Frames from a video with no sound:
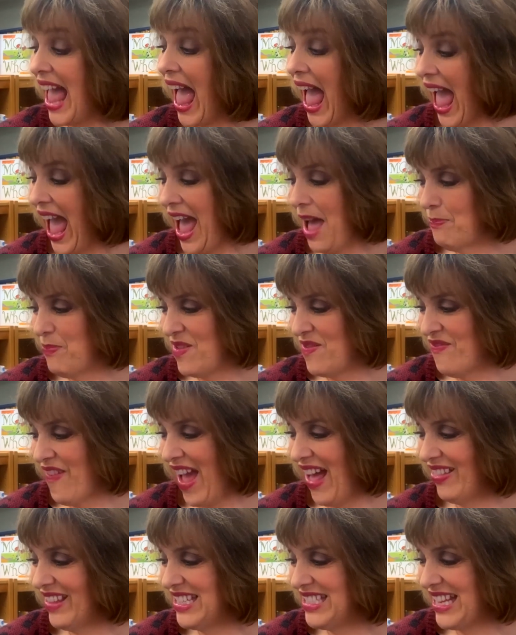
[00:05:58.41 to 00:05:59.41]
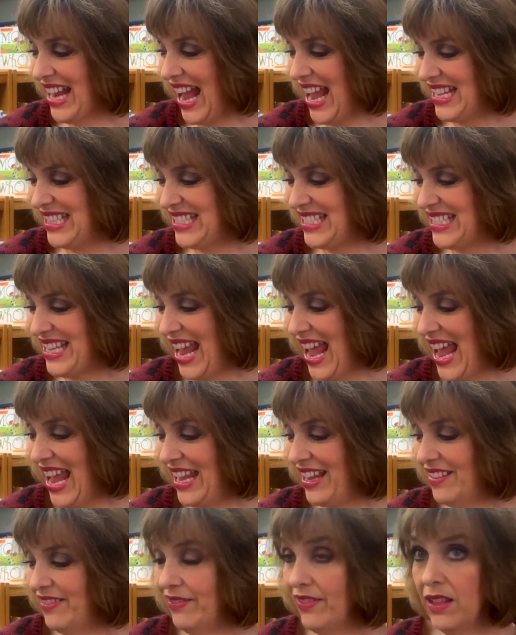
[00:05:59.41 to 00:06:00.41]
Happy Valentine's
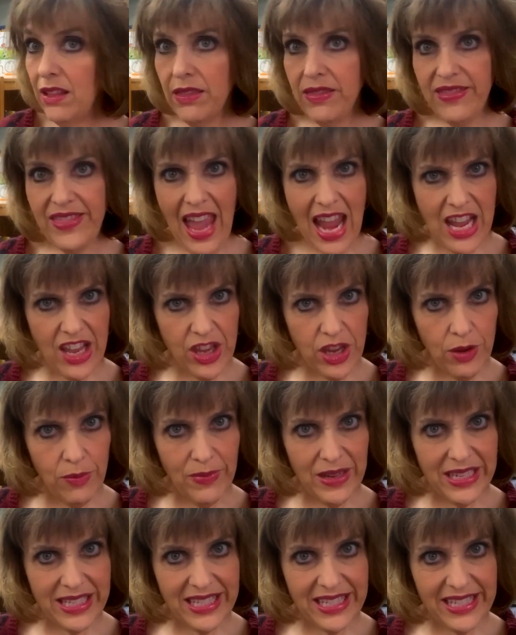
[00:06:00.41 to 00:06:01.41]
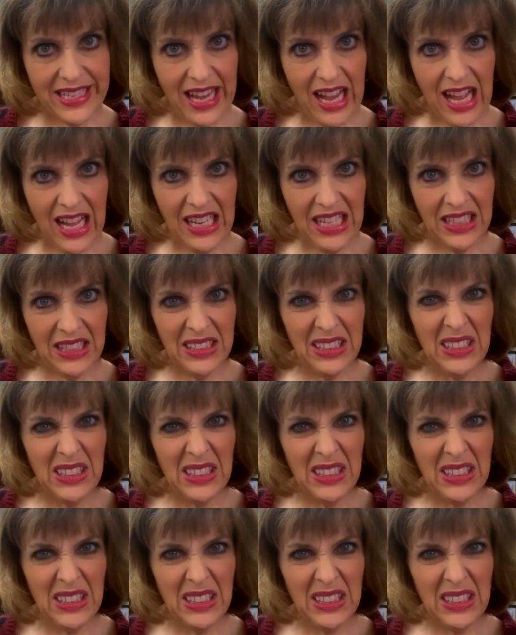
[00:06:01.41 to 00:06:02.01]
Day." "Thank you, Miss Skunk."